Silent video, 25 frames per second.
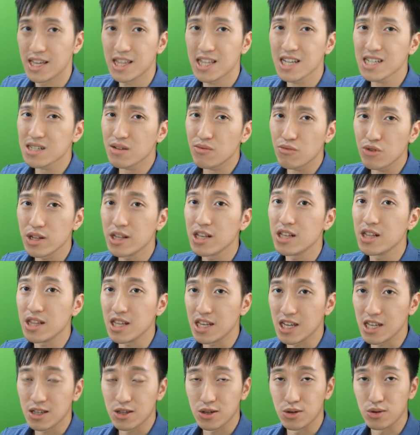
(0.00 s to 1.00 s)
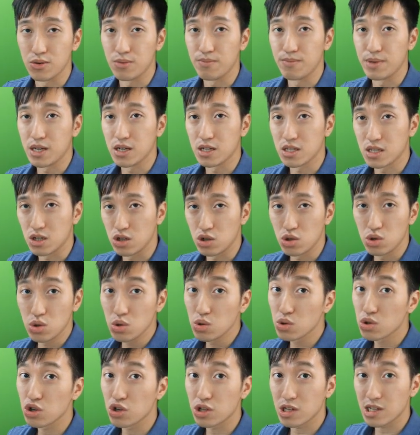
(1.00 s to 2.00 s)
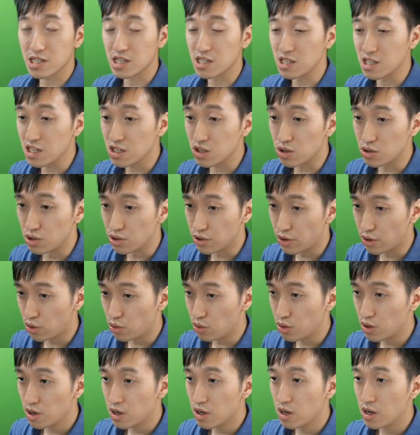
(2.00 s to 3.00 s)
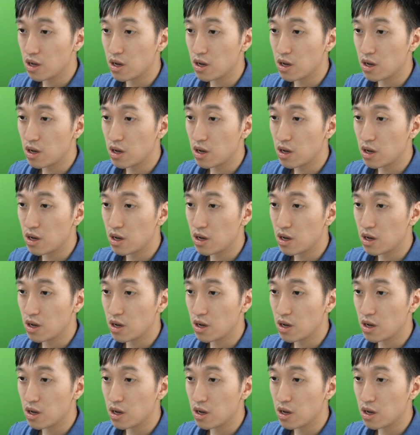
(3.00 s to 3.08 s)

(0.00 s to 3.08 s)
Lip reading: It doesn't really need to because the user doesn't need to know